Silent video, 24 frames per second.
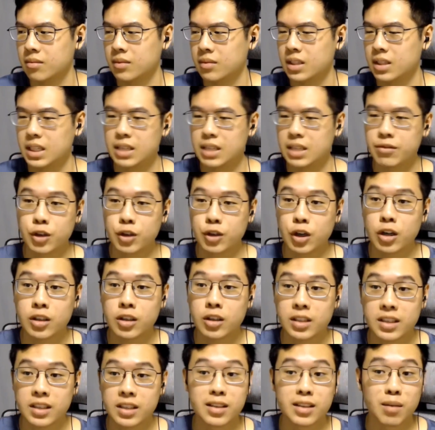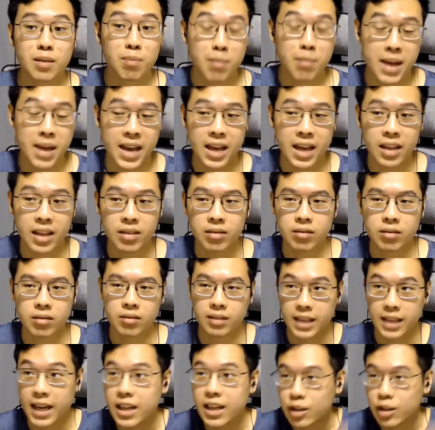If God is a man,
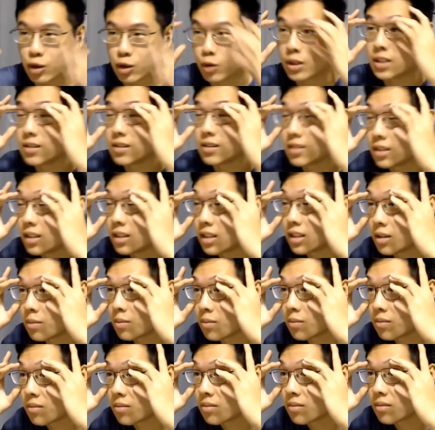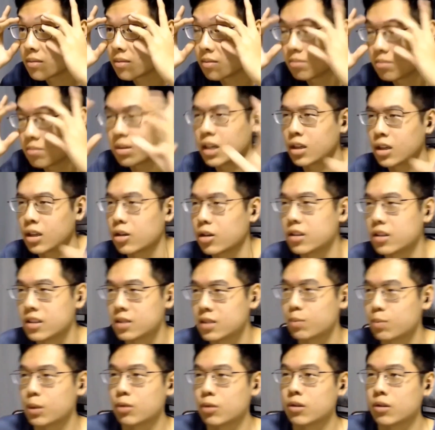then you can see him, but God is
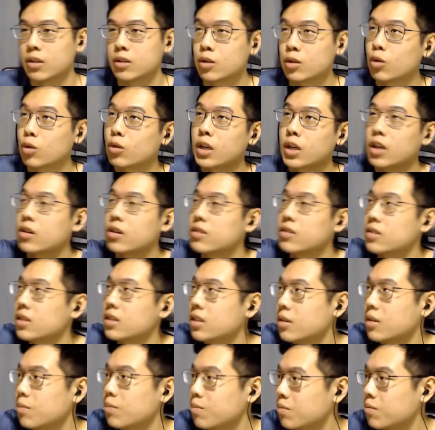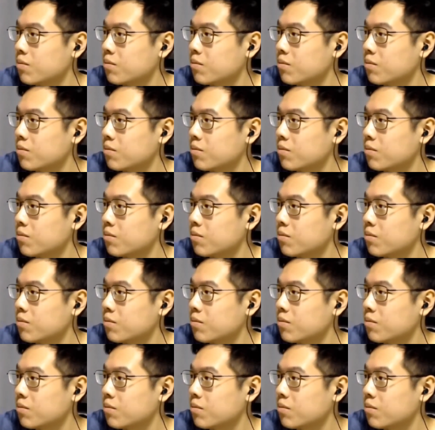spirit, so you cannot see him.